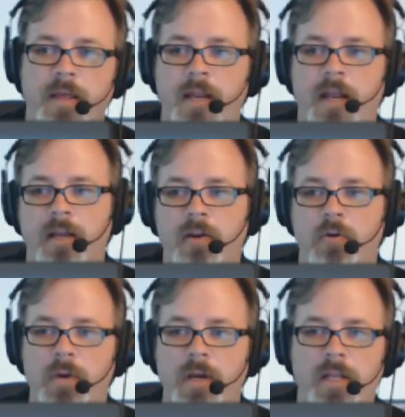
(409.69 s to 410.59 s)
that I can
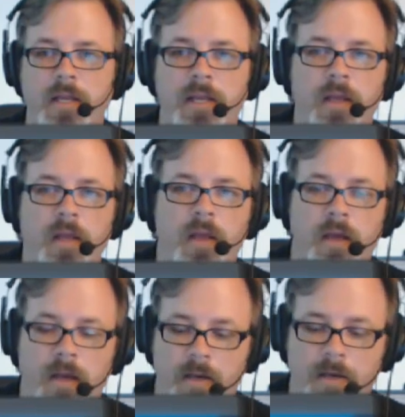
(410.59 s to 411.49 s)
quickly
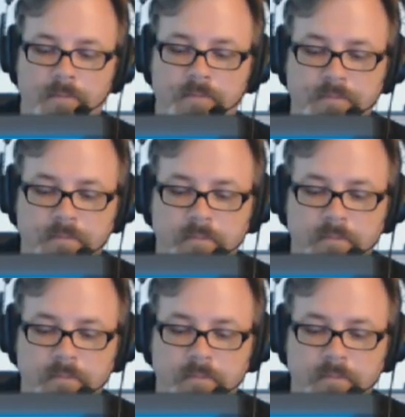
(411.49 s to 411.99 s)
um,